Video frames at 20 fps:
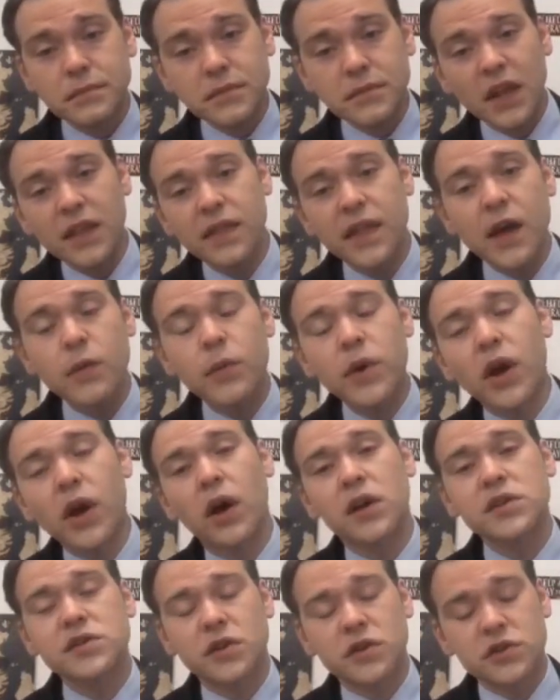then we
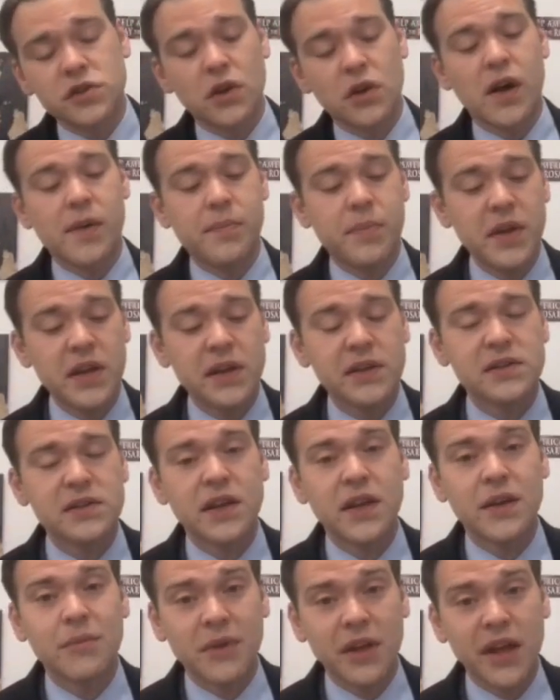also saw a piece
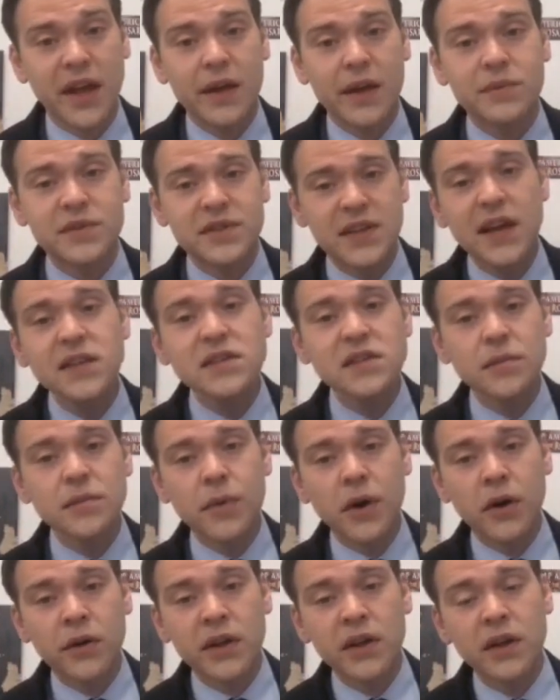in McCabe's
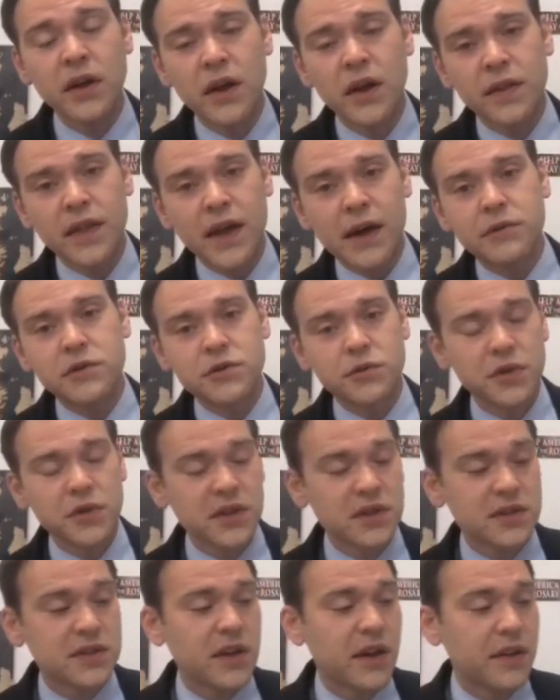testimony that was
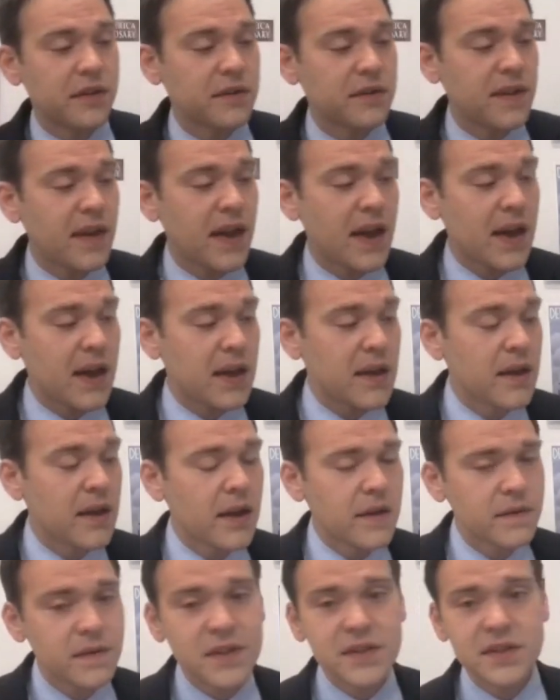released the other day
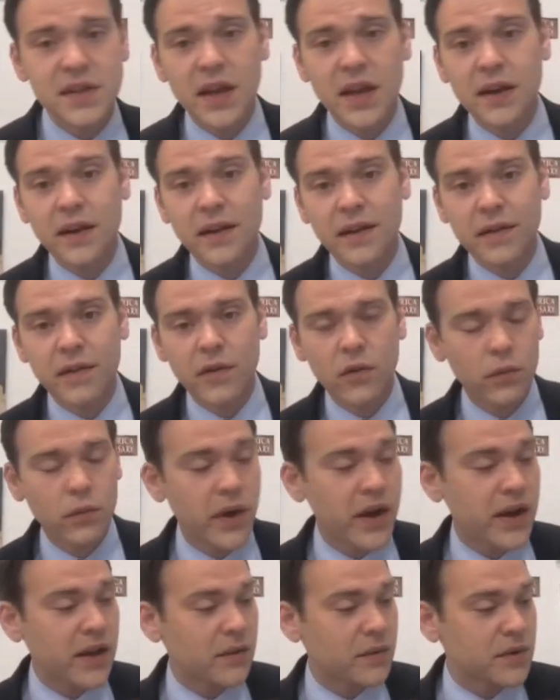that said
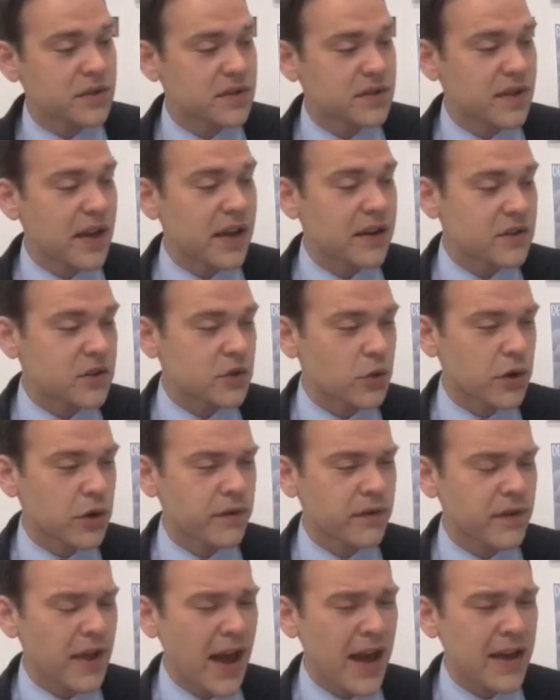that sort
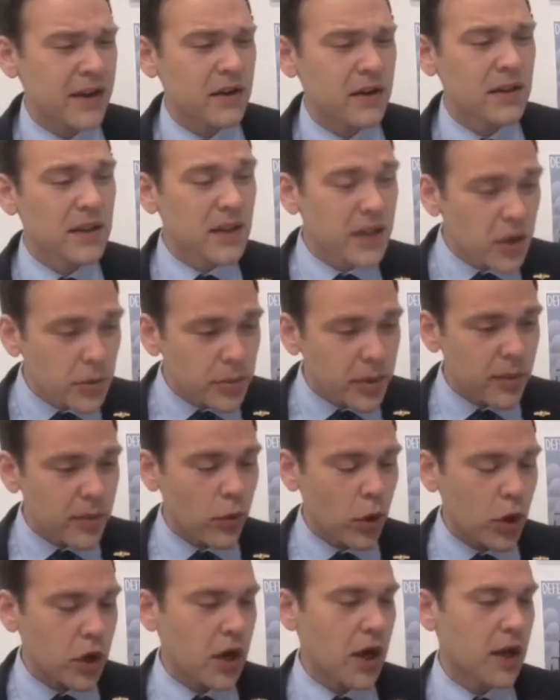of added a little bit
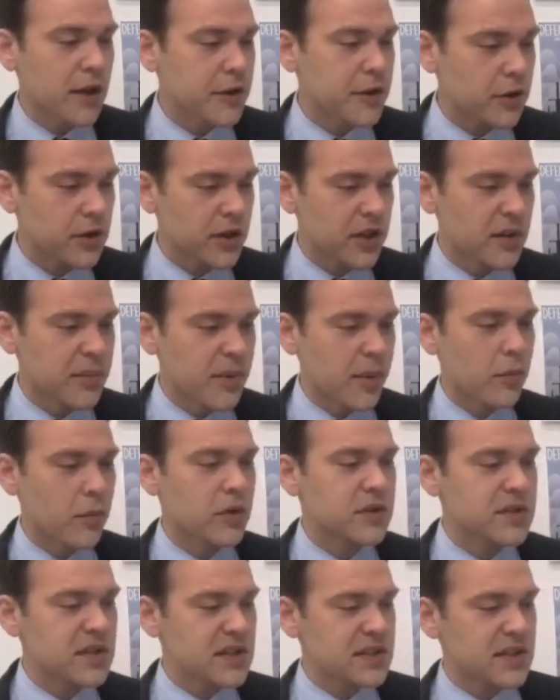more color, a little bit more
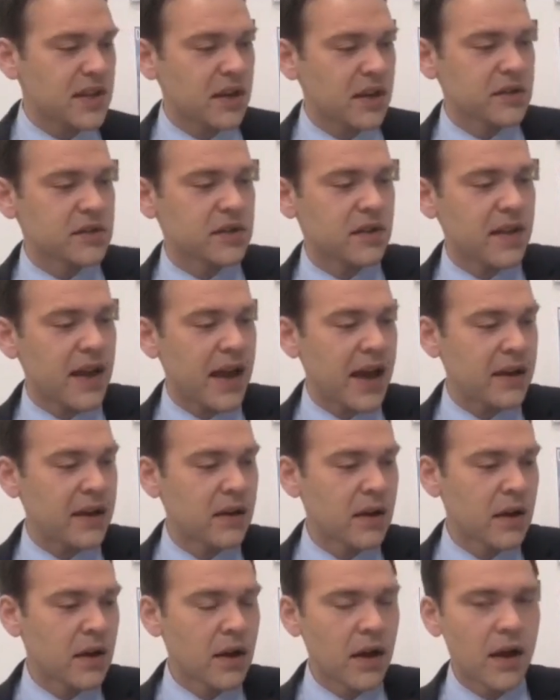detail to that
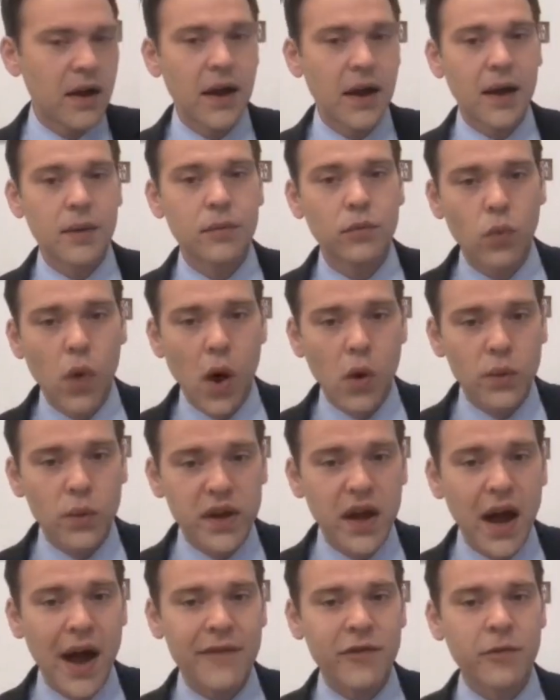what we
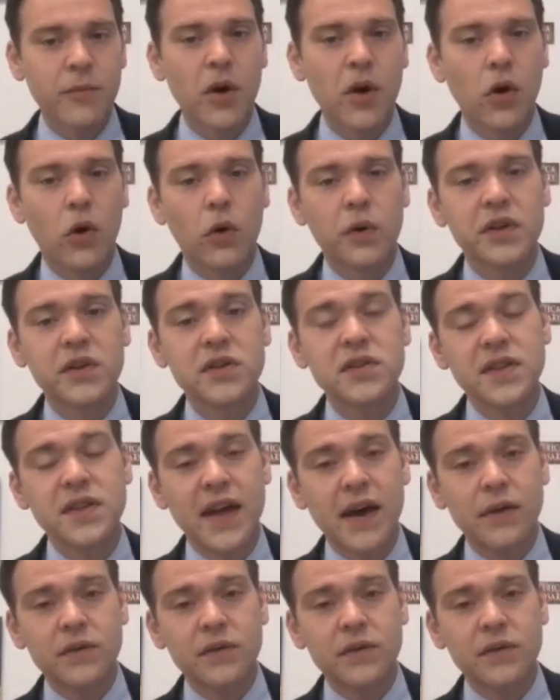got from our holdings, and that